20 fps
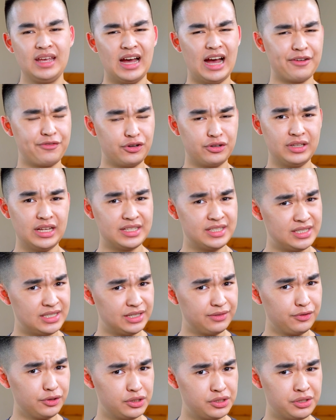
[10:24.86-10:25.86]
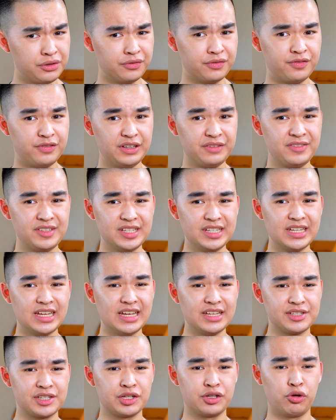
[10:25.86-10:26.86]
I've heard that Civil 250
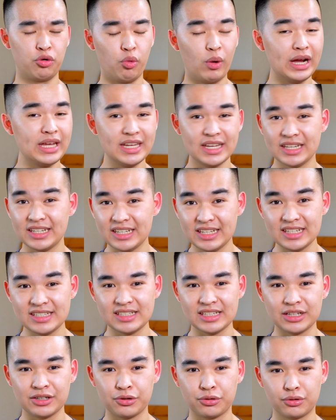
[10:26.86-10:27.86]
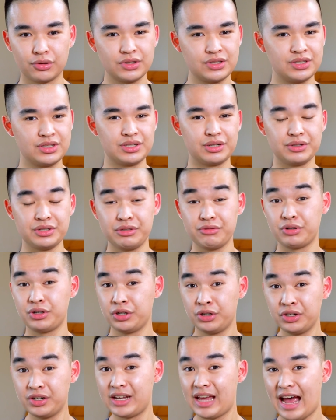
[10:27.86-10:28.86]
is quite an easy course, so you
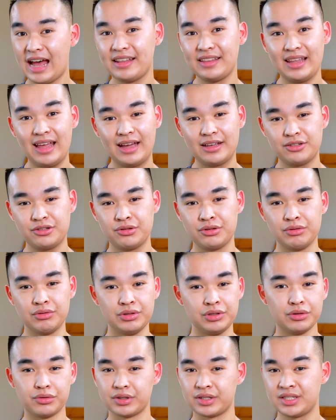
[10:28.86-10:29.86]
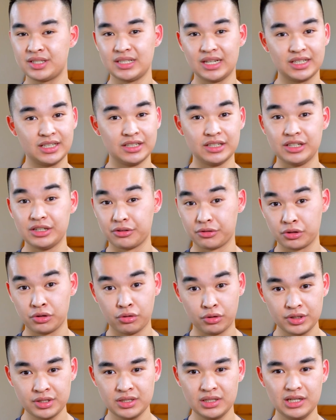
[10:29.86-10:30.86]
could add that to your second year
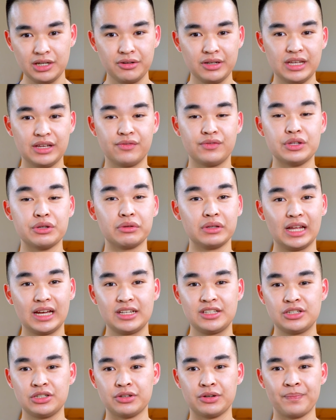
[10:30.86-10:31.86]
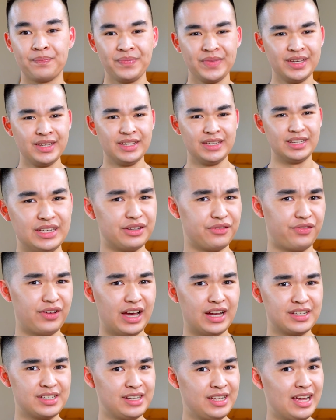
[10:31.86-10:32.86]
course load if you'd like to. In
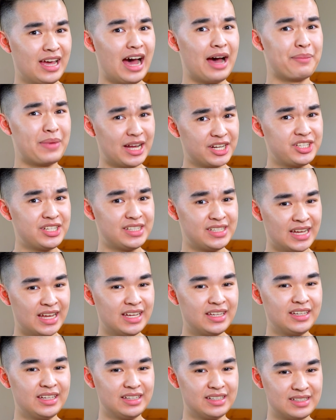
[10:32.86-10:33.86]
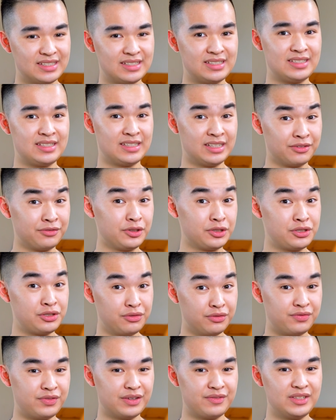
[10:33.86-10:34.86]
fact, I'm actually taking Civil
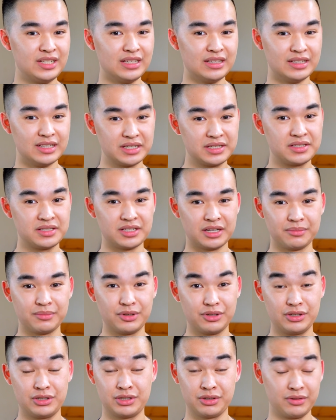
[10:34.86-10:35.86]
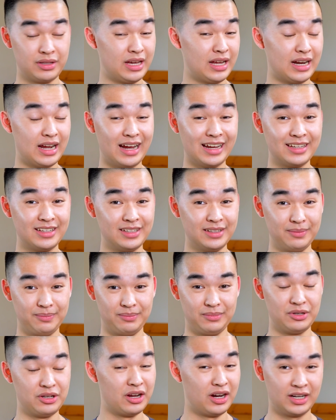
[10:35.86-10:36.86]
250 this summer so that I can
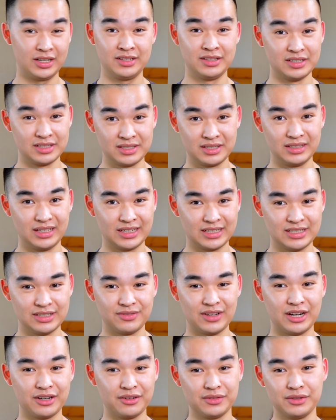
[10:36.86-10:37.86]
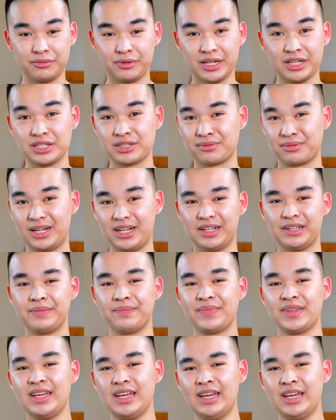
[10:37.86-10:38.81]
knock this elective out of the way as well.